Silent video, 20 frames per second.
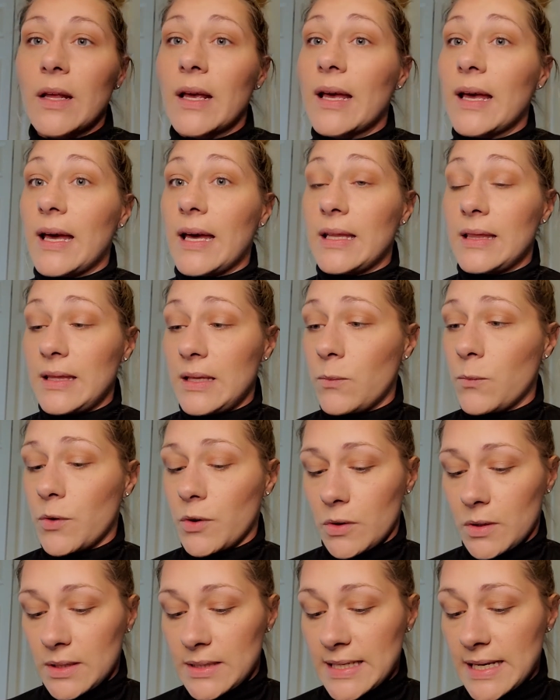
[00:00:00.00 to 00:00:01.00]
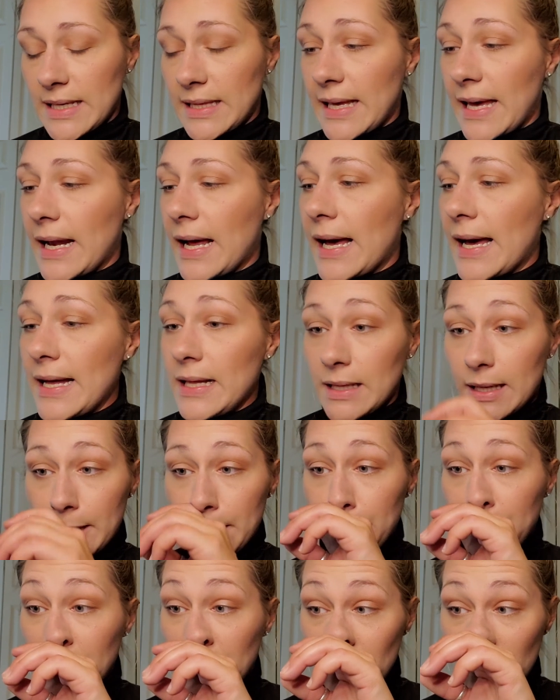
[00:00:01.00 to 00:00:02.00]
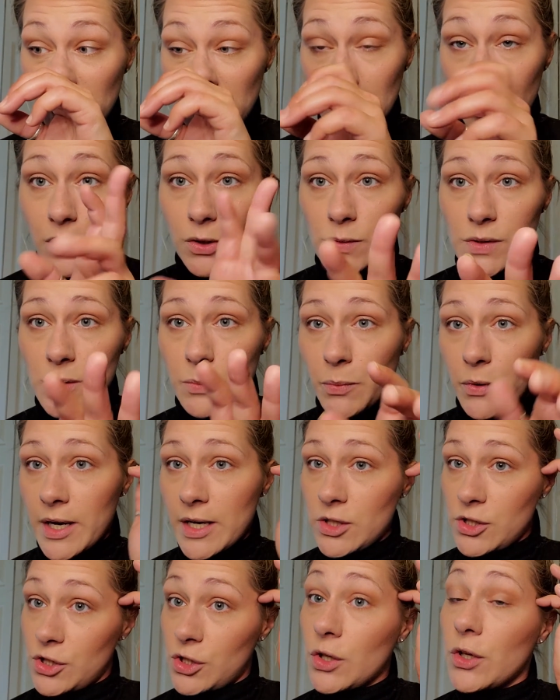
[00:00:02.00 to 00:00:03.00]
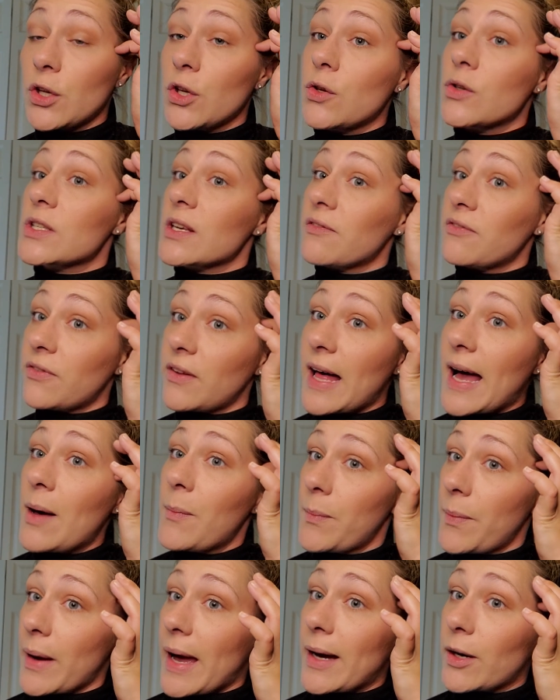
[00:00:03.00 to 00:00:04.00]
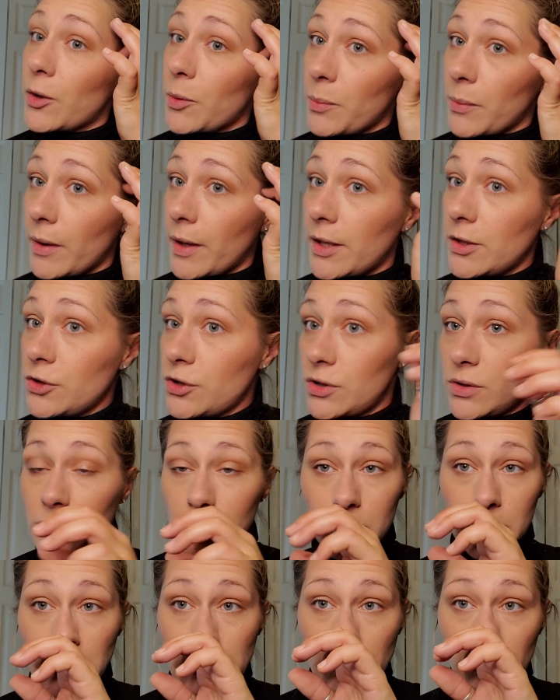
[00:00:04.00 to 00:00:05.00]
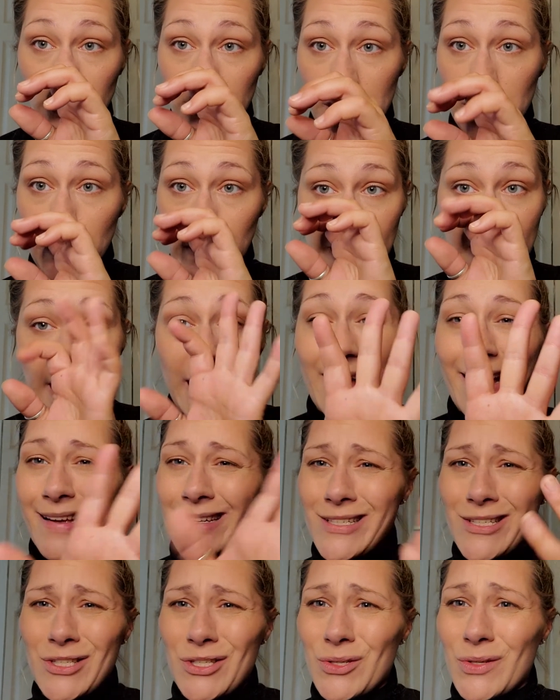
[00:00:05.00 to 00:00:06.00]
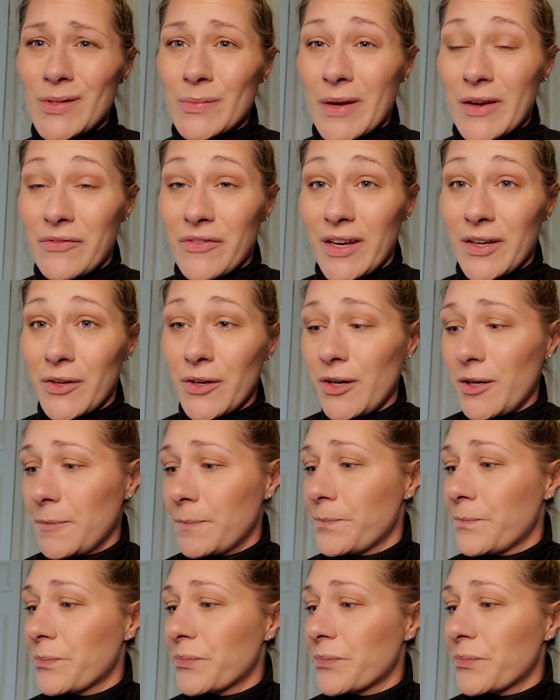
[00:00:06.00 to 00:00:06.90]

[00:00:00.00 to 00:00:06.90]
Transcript: And then we're going to take that highlighter. You can use a brush. You can use a flat packer brush. Totally do that. I just use my finger.